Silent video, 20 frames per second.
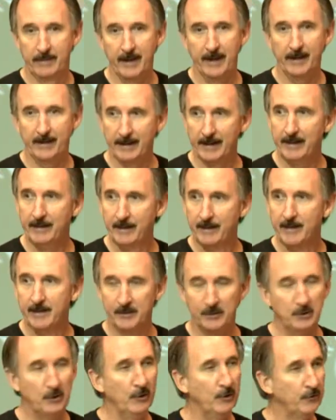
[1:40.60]
that he
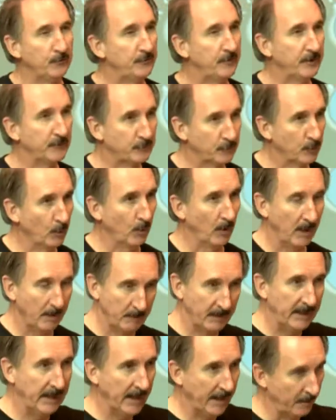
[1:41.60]
used at school. I
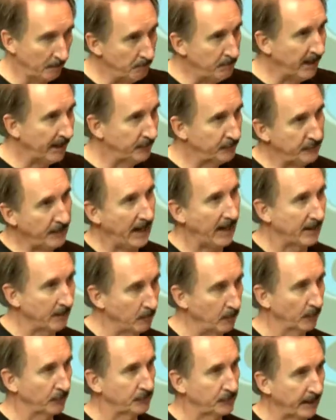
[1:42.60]
mean, he had a big stack of
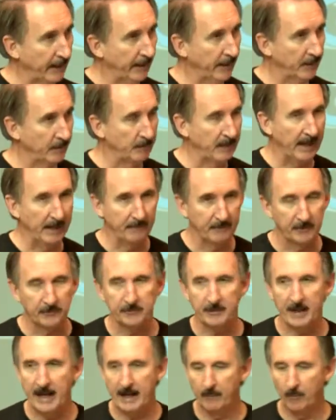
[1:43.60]
books, carrying them down the
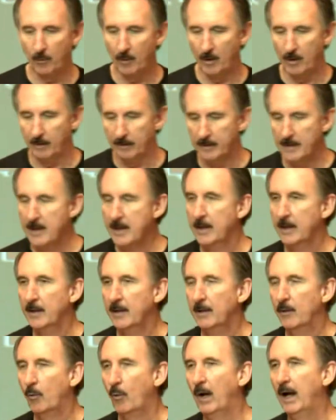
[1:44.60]
sidewalk.
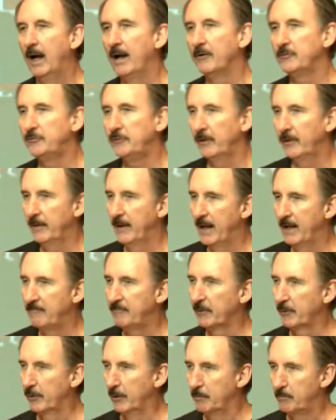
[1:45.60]
Well, sure enough,
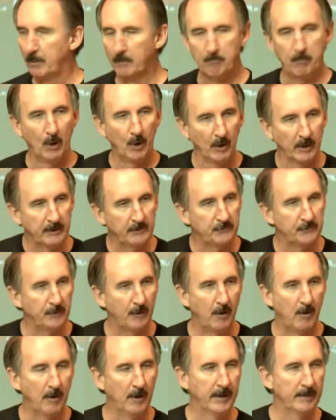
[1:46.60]
a group of bullies
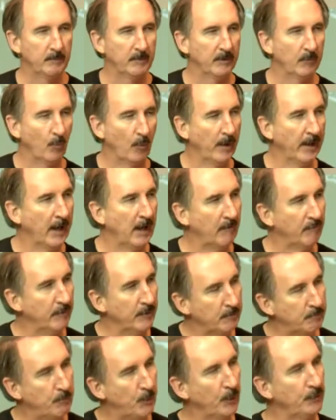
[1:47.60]
saw him and went over
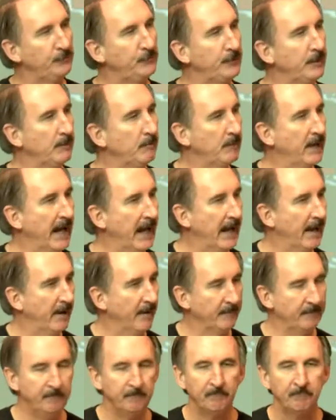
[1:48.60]
and pushed him
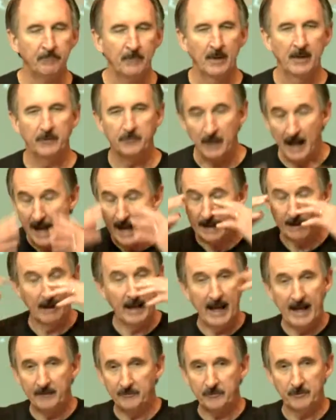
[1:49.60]
down. His
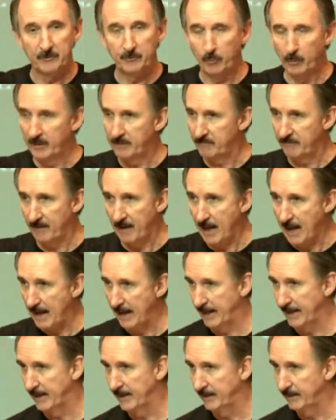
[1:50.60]
eyeglasses went
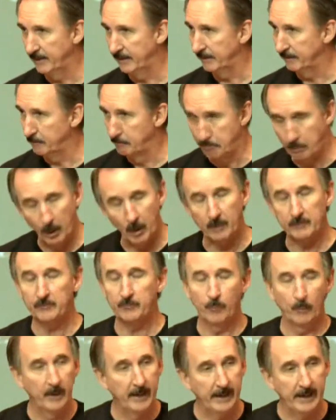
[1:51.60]
flying, and books
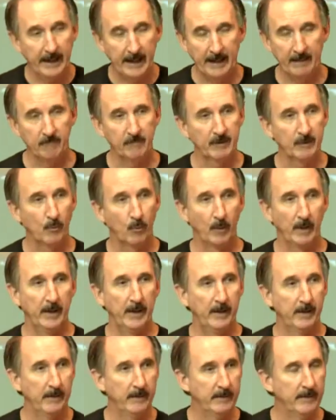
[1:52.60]
went
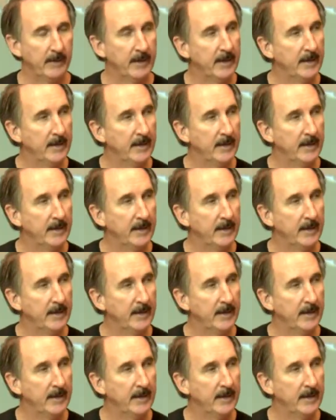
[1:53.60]
everywhere, and